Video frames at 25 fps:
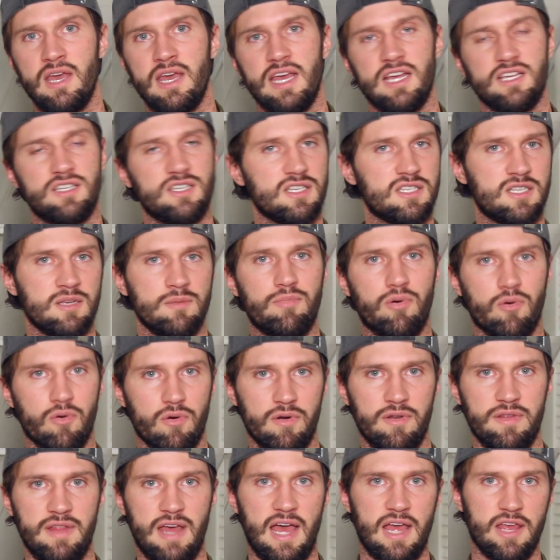it's just
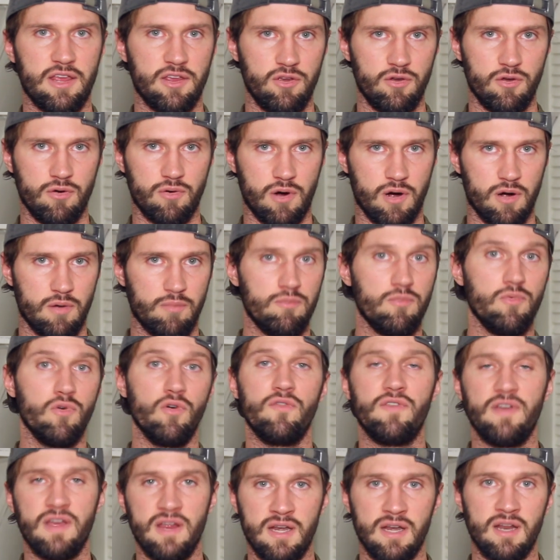important that you are
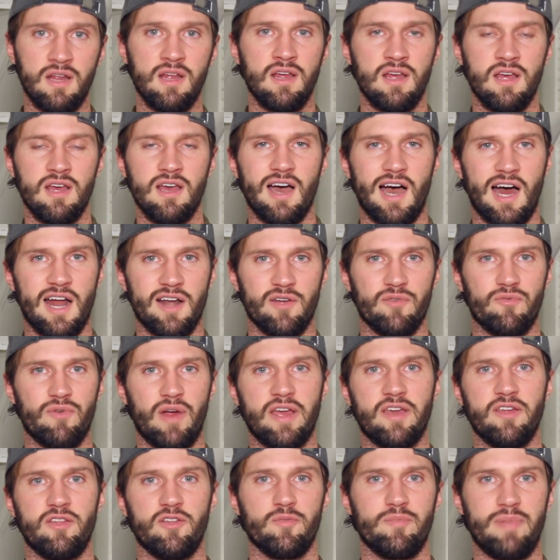moving on a
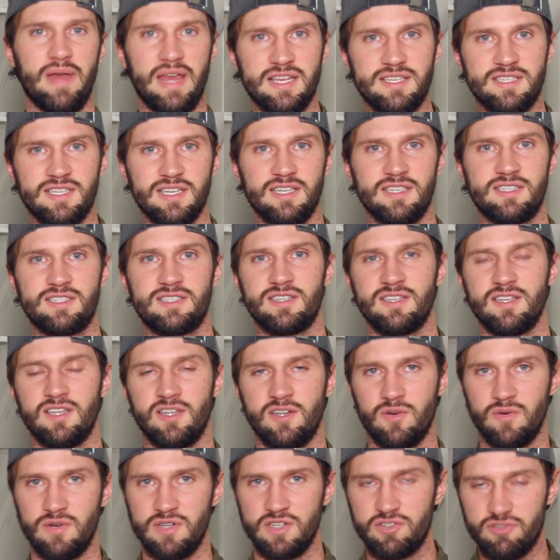regular basis.
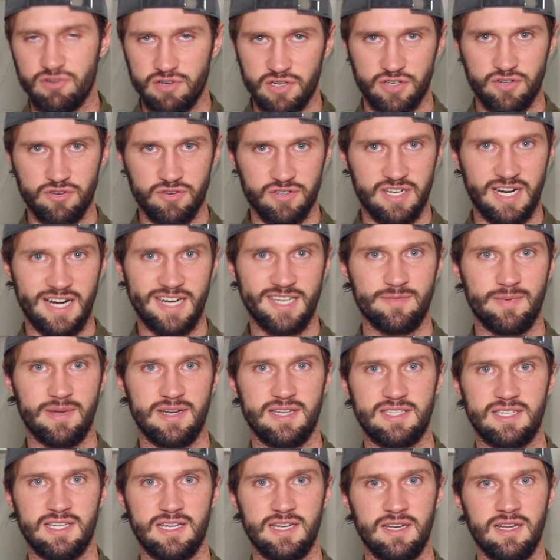You know, in traditional Chinese
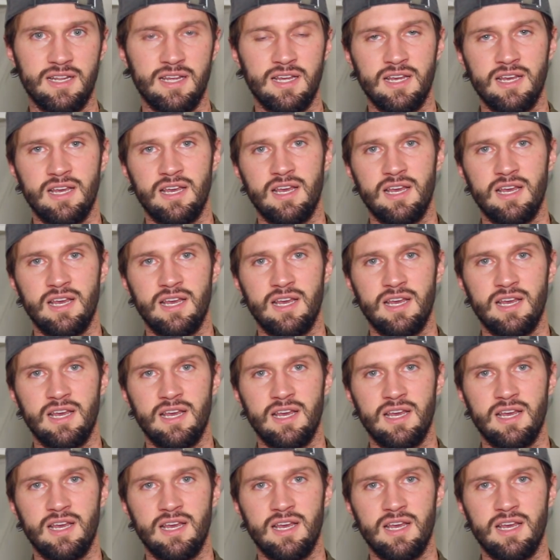medicine,